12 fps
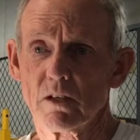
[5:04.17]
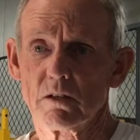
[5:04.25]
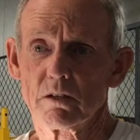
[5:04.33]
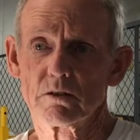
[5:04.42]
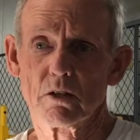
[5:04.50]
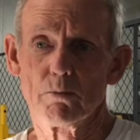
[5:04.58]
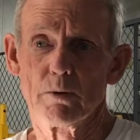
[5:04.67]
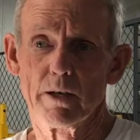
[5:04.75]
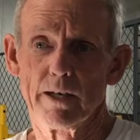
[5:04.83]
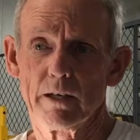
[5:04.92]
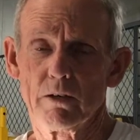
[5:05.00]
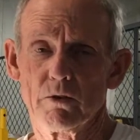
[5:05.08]
So, but
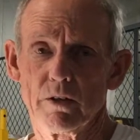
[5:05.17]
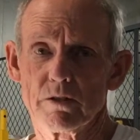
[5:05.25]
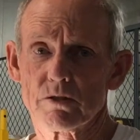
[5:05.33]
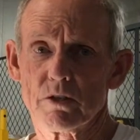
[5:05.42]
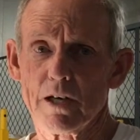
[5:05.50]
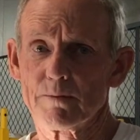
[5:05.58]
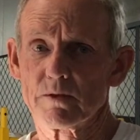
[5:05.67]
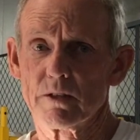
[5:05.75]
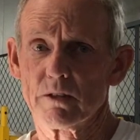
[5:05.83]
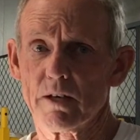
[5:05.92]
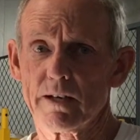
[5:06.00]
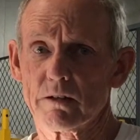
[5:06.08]
any green scraps, they
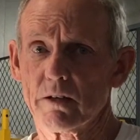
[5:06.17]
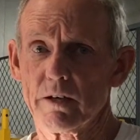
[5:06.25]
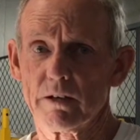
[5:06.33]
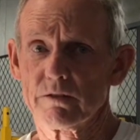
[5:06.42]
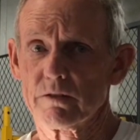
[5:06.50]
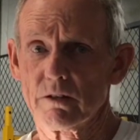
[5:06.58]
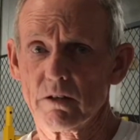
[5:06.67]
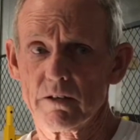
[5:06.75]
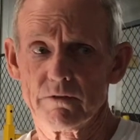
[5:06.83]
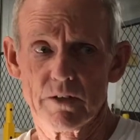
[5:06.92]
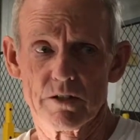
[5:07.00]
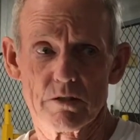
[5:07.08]
like lettuce, they like
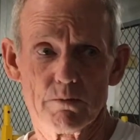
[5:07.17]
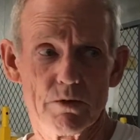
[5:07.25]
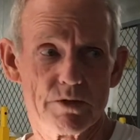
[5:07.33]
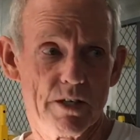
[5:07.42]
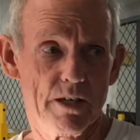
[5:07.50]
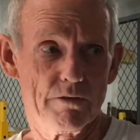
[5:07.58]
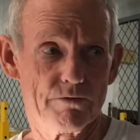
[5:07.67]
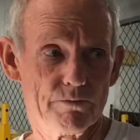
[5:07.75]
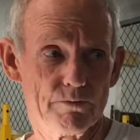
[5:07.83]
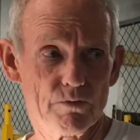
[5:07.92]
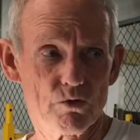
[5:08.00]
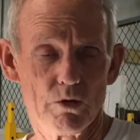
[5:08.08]
vegetables. I have
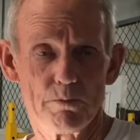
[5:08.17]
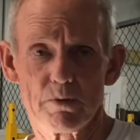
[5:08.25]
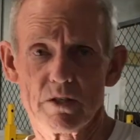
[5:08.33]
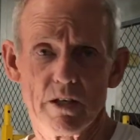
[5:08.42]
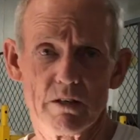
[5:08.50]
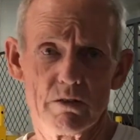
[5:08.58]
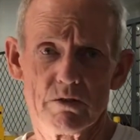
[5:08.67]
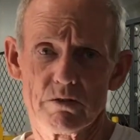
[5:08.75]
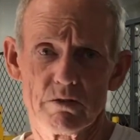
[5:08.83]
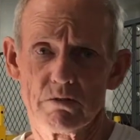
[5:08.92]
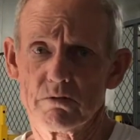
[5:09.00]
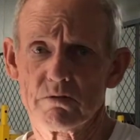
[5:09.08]
sweet potatoes
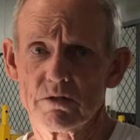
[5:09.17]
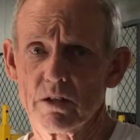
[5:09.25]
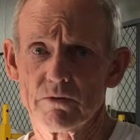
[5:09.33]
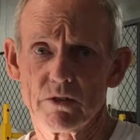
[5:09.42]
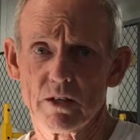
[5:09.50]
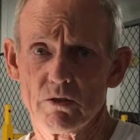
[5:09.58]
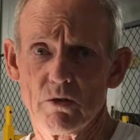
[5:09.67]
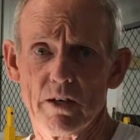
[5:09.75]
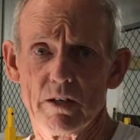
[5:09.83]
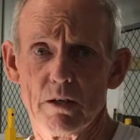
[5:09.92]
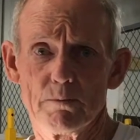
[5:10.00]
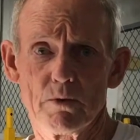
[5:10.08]
and stuff that I grind
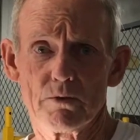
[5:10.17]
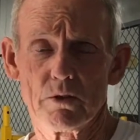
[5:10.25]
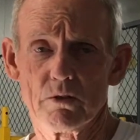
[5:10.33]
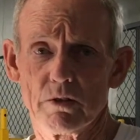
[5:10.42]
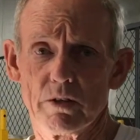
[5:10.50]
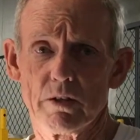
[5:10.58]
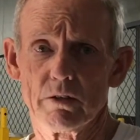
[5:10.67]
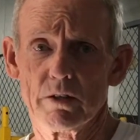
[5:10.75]
up and throw in there, and they